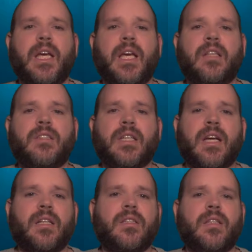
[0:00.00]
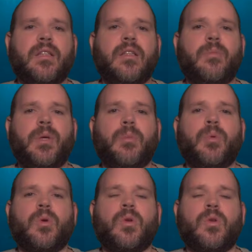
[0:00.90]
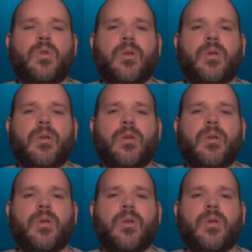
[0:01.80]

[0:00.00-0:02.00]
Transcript: It's the kind of thing that people